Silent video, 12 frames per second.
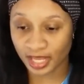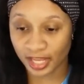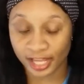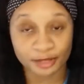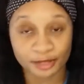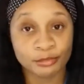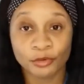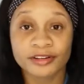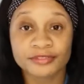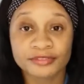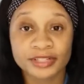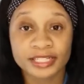a
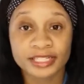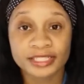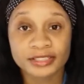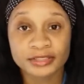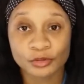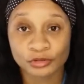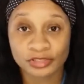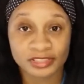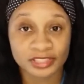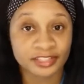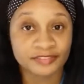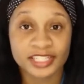boyfriend or a
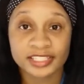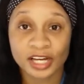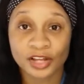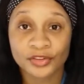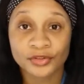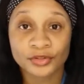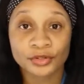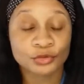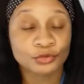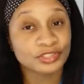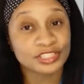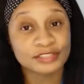significant other
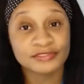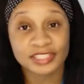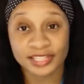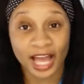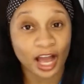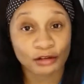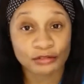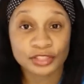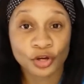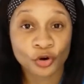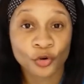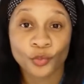who lives in the
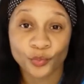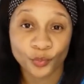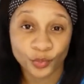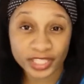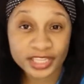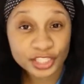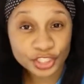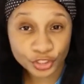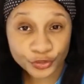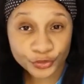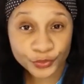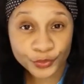household with
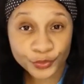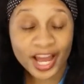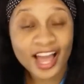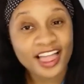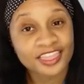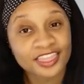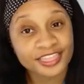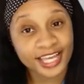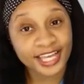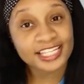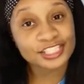you, they